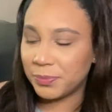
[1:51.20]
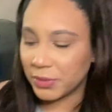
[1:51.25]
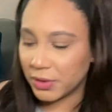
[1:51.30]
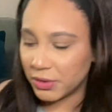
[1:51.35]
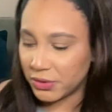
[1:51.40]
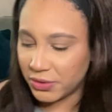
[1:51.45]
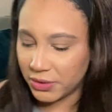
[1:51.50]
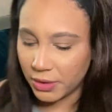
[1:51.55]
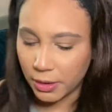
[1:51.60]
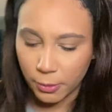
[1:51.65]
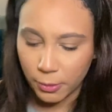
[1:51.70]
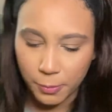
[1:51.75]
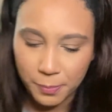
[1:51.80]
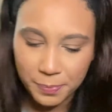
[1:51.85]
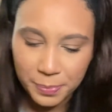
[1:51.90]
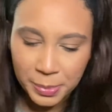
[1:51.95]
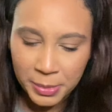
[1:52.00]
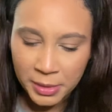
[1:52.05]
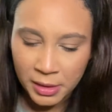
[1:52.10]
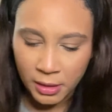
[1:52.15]
So
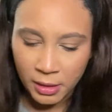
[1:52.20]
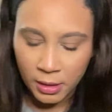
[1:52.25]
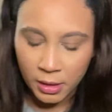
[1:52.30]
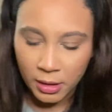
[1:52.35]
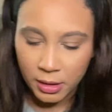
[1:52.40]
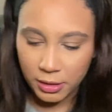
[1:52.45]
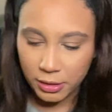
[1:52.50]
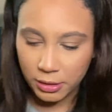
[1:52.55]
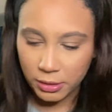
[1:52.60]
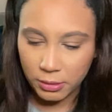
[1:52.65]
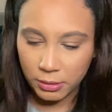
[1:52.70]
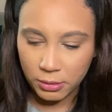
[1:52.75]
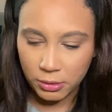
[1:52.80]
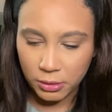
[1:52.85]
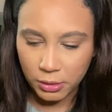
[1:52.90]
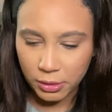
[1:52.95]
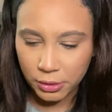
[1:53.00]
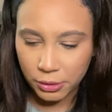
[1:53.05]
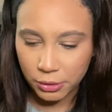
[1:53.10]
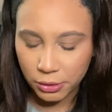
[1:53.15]

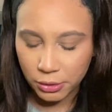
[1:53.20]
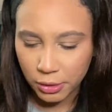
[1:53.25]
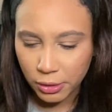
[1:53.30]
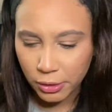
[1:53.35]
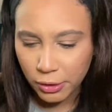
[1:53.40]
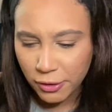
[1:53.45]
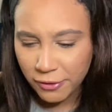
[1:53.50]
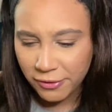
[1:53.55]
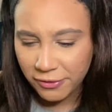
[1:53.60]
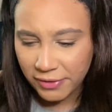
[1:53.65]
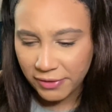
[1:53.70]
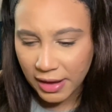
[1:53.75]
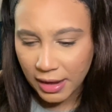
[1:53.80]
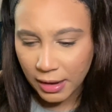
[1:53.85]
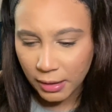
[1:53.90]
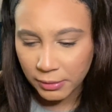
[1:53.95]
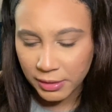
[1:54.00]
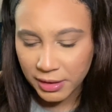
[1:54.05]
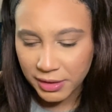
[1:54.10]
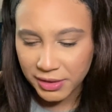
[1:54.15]
your girl
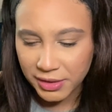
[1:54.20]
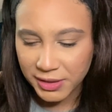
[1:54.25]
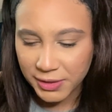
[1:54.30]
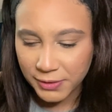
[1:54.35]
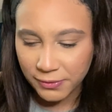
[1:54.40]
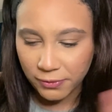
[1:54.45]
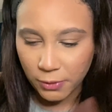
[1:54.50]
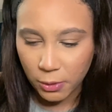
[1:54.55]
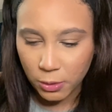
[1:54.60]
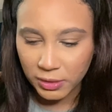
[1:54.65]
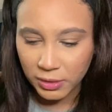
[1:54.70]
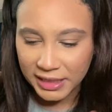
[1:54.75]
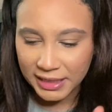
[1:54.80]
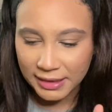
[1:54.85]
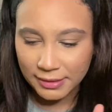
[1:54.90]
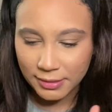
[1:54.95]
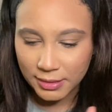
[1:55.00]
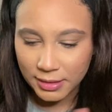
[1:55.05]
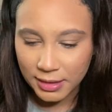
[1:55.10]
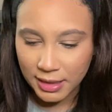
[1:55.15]
found this
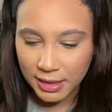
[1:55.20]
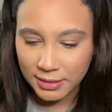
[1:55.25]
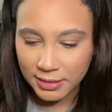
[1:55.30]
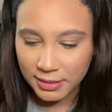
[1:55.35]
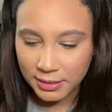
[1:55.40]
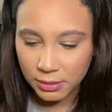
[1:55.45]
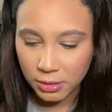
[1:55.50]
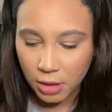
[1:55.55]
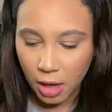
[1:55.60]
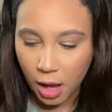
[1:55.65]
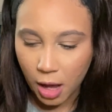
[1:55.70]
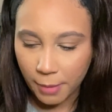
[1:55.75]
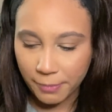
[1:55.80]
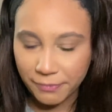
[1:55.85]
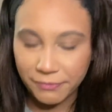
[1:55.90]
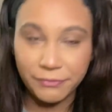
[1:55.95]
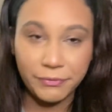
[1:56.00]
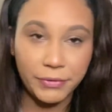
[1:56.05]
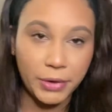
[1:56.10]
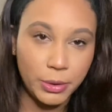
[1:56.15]
folding desktop
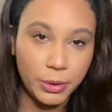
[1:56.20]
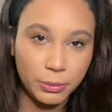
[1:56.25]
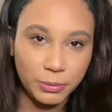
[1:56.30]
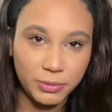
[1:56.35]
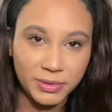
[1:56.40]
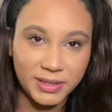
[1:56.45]
phone